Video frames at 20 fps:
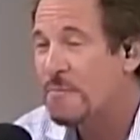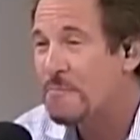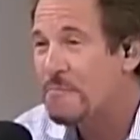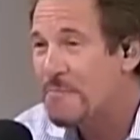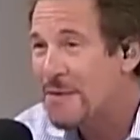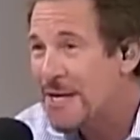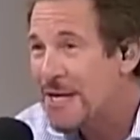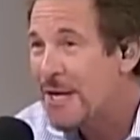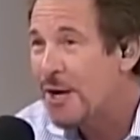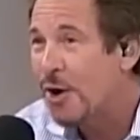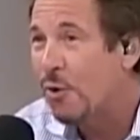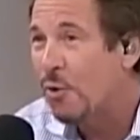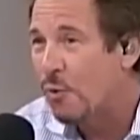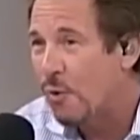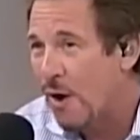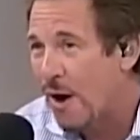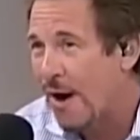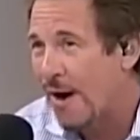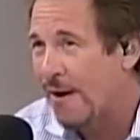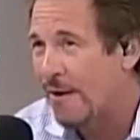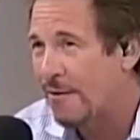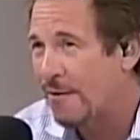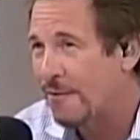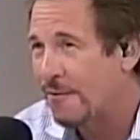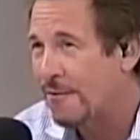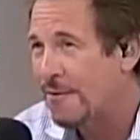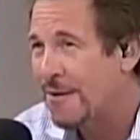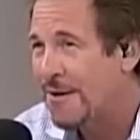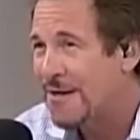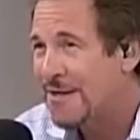me a
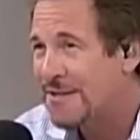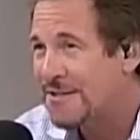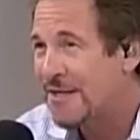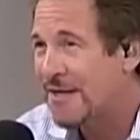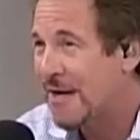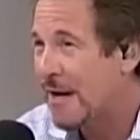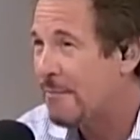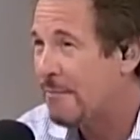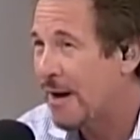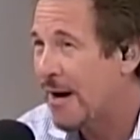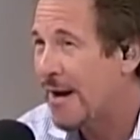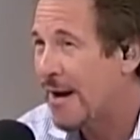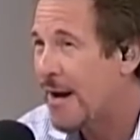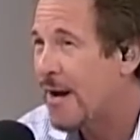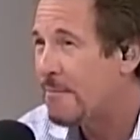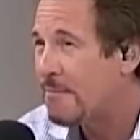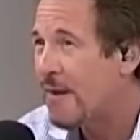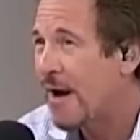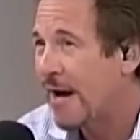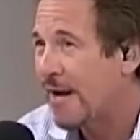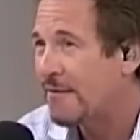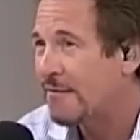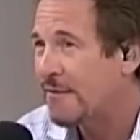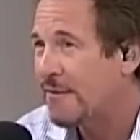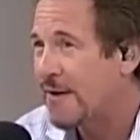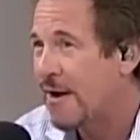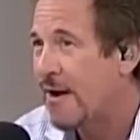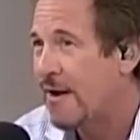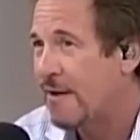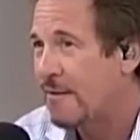while to get my head back in the
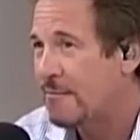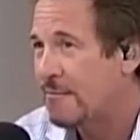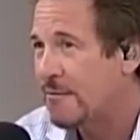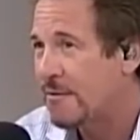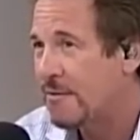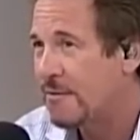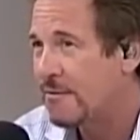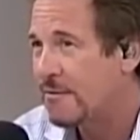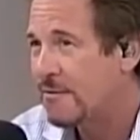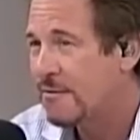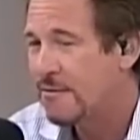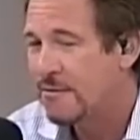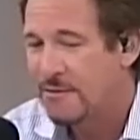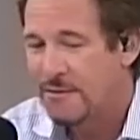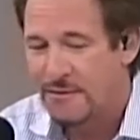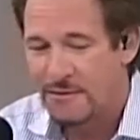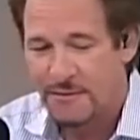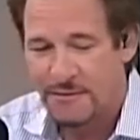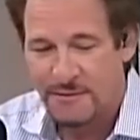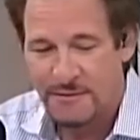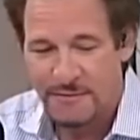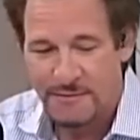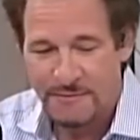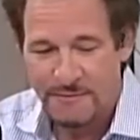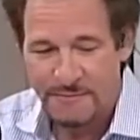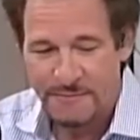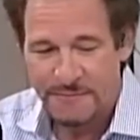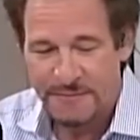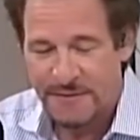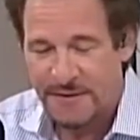game.
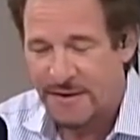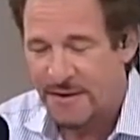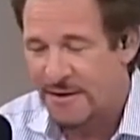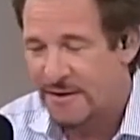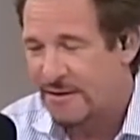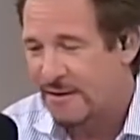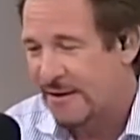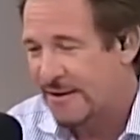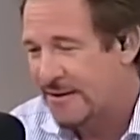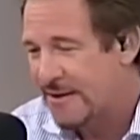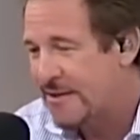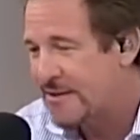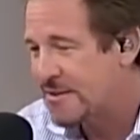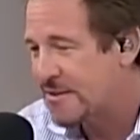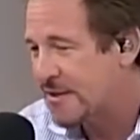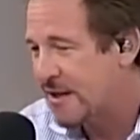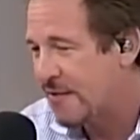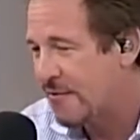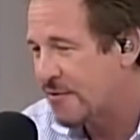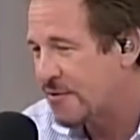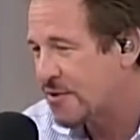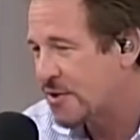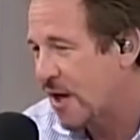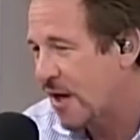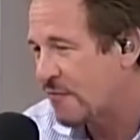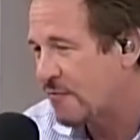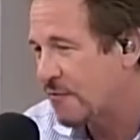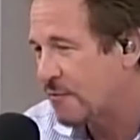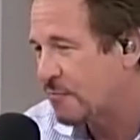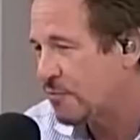And like he said, they're
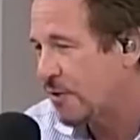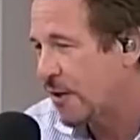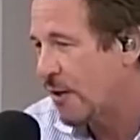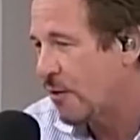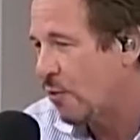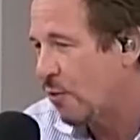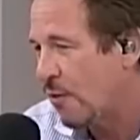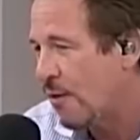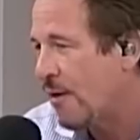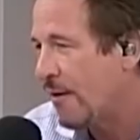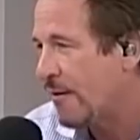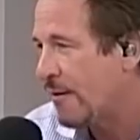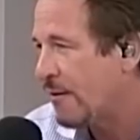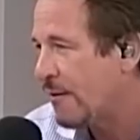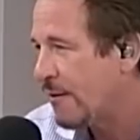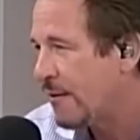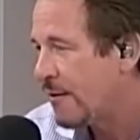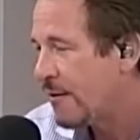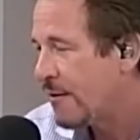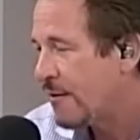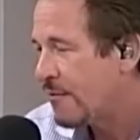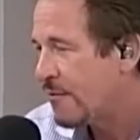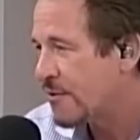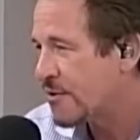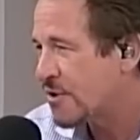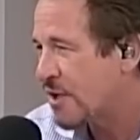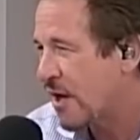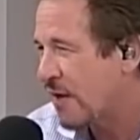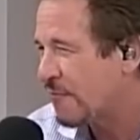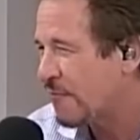taught from play one. They're
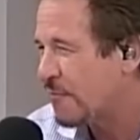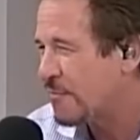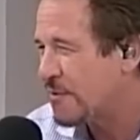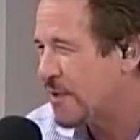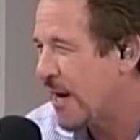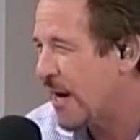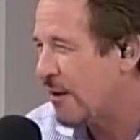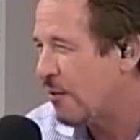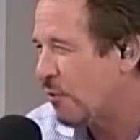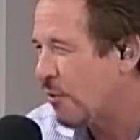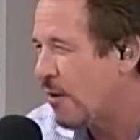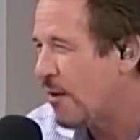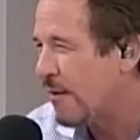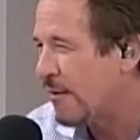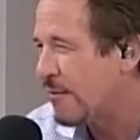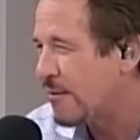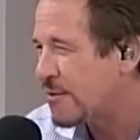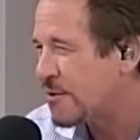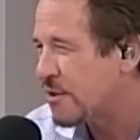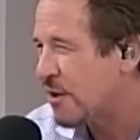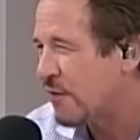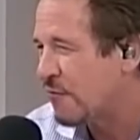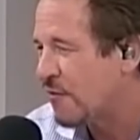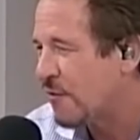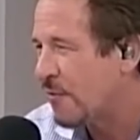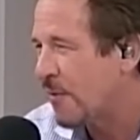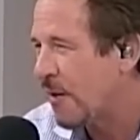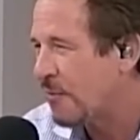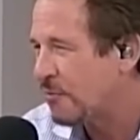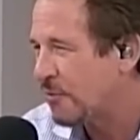taught from day one as young
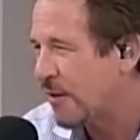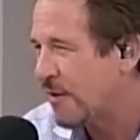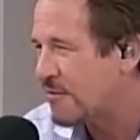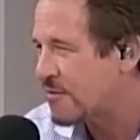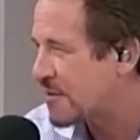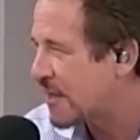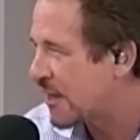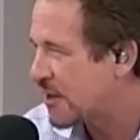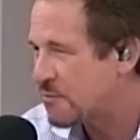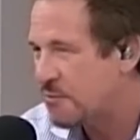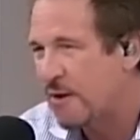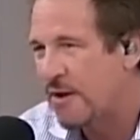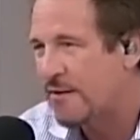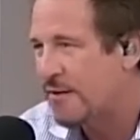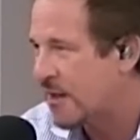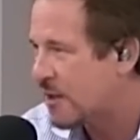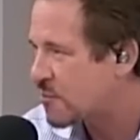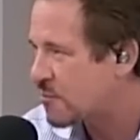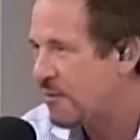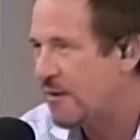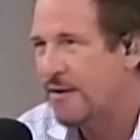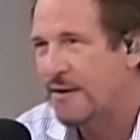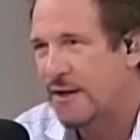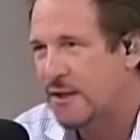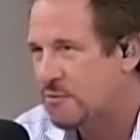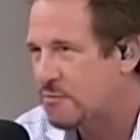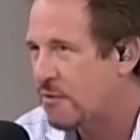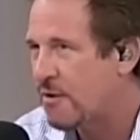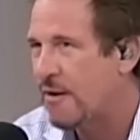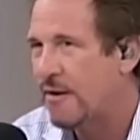football players. Next play, next play,
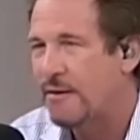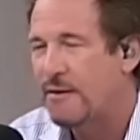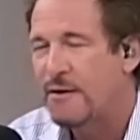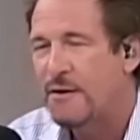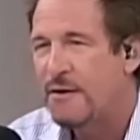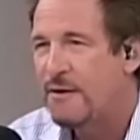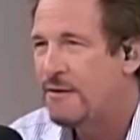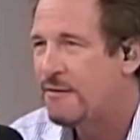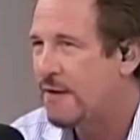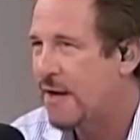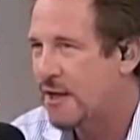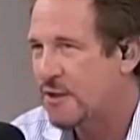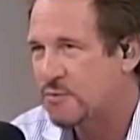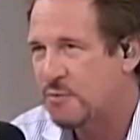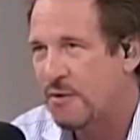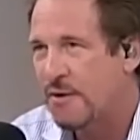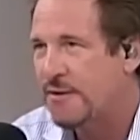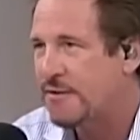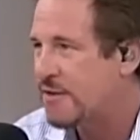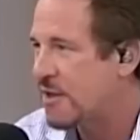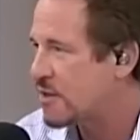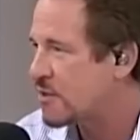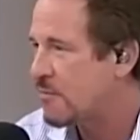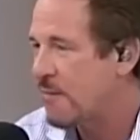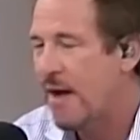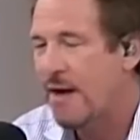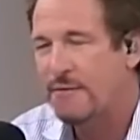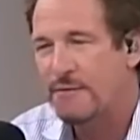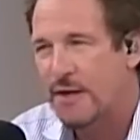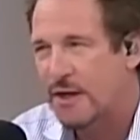next play, next play. Doesn't
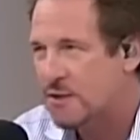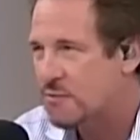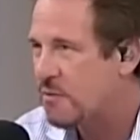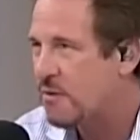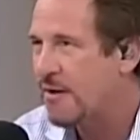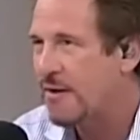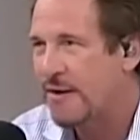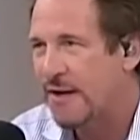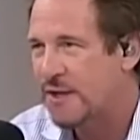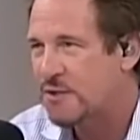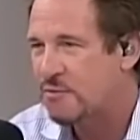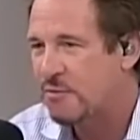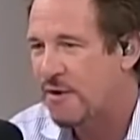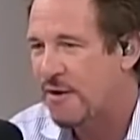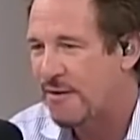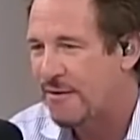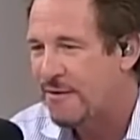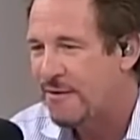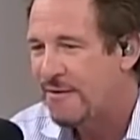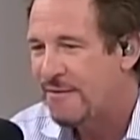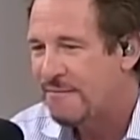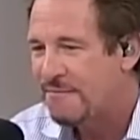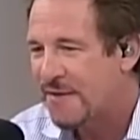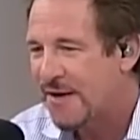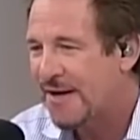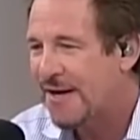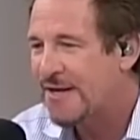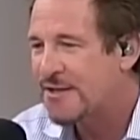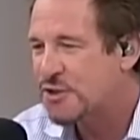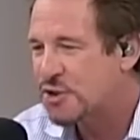matter. Next play, next play.
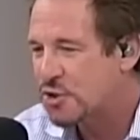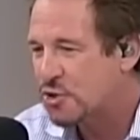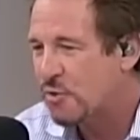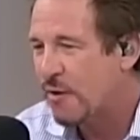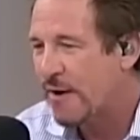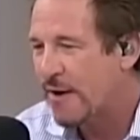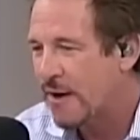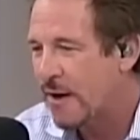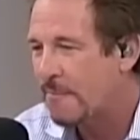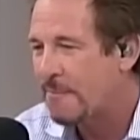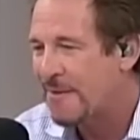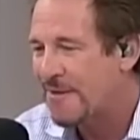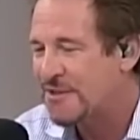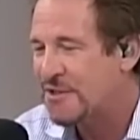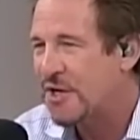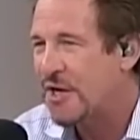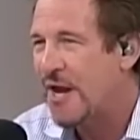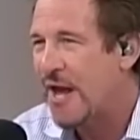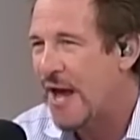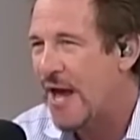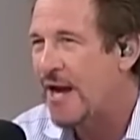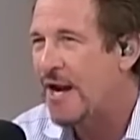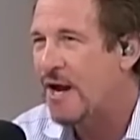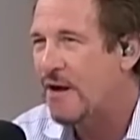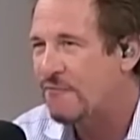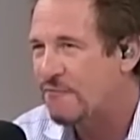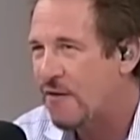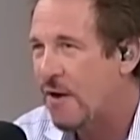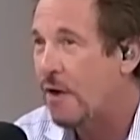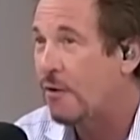That guy straight up as an
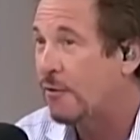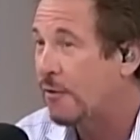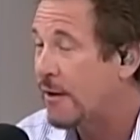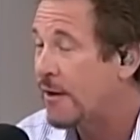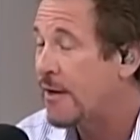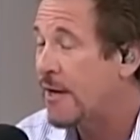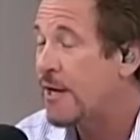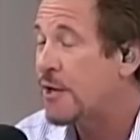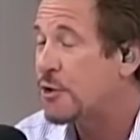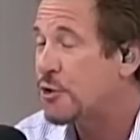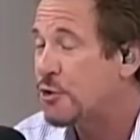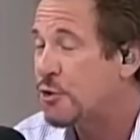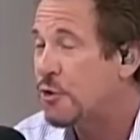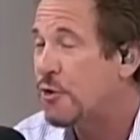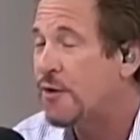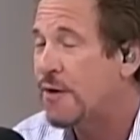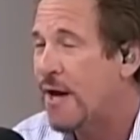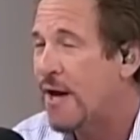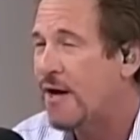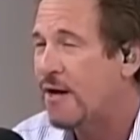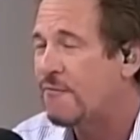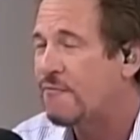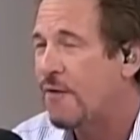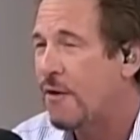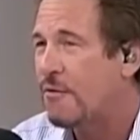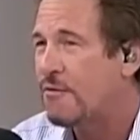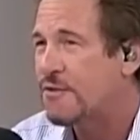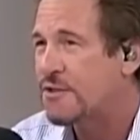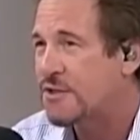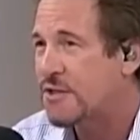NFL or any good
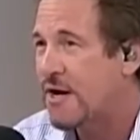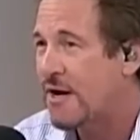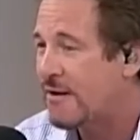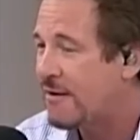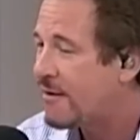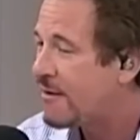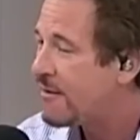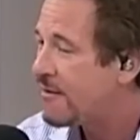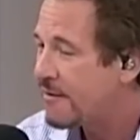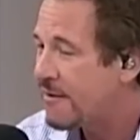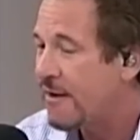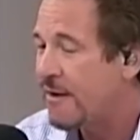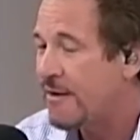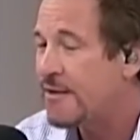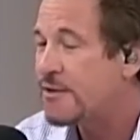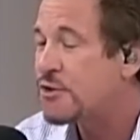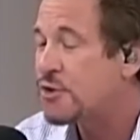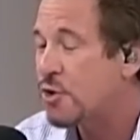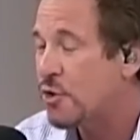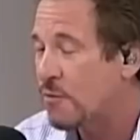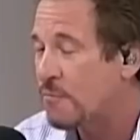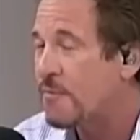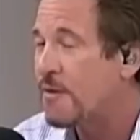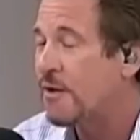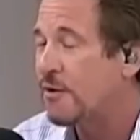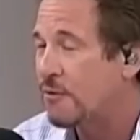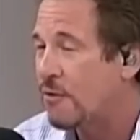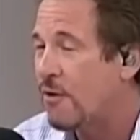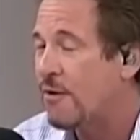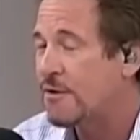NFLer said, yeah, it took me
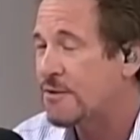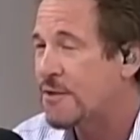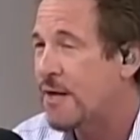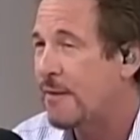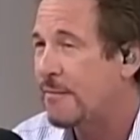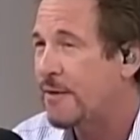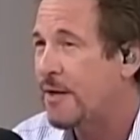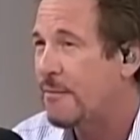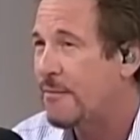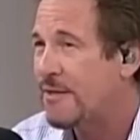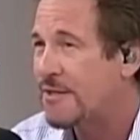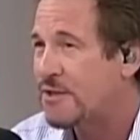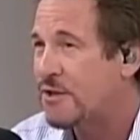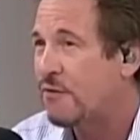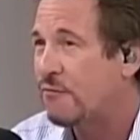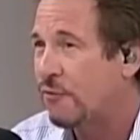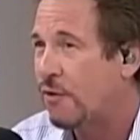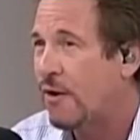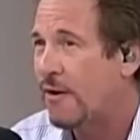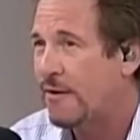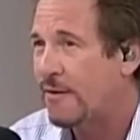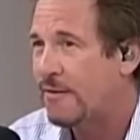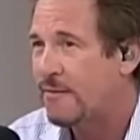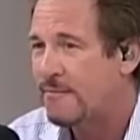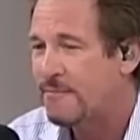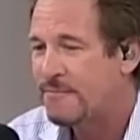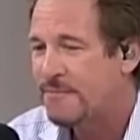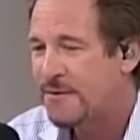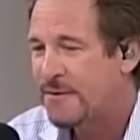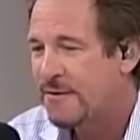a long time to get myself right.
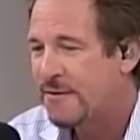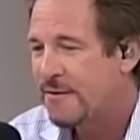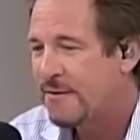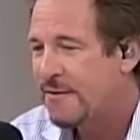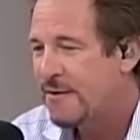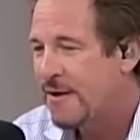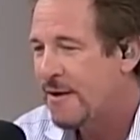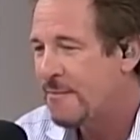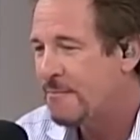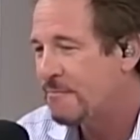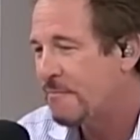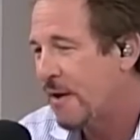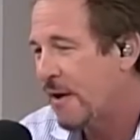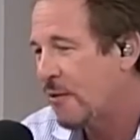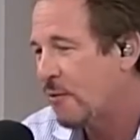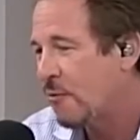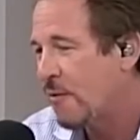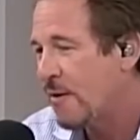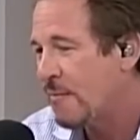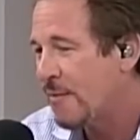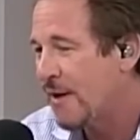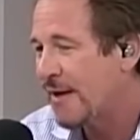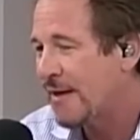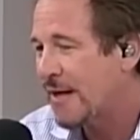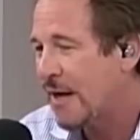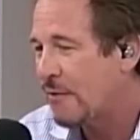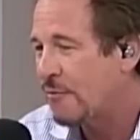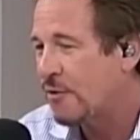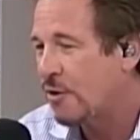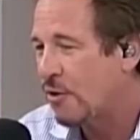And by the way, Mike,
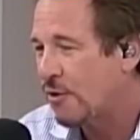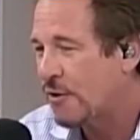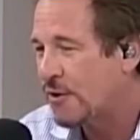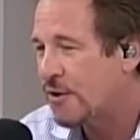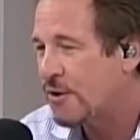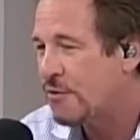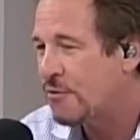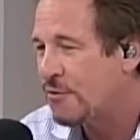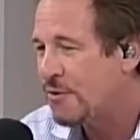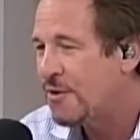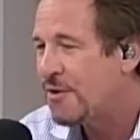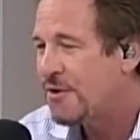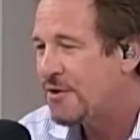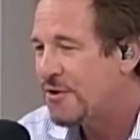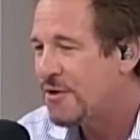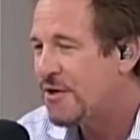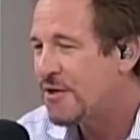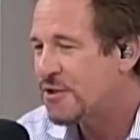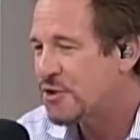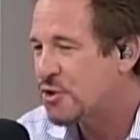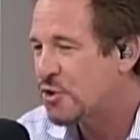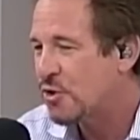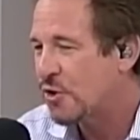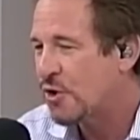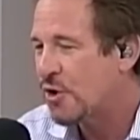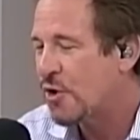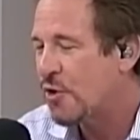I would argue it took